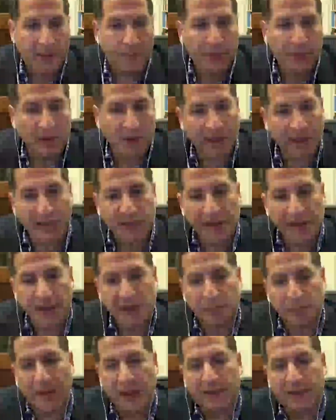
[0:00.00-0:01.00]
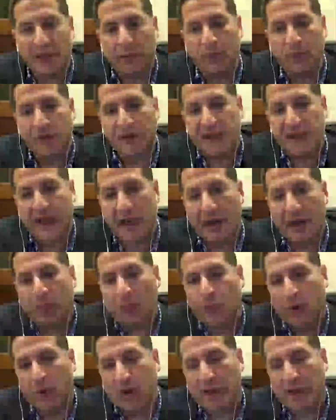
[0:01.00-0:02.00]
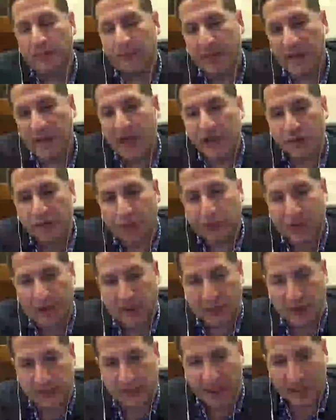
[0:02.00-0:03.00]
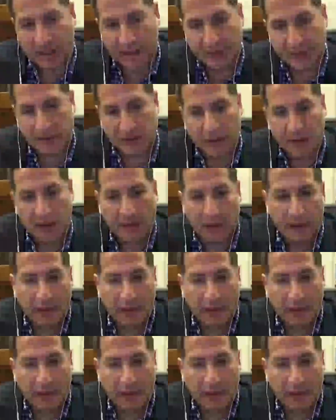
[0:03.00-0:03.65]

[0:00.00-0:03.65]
but less expected was how one of the major think tanks,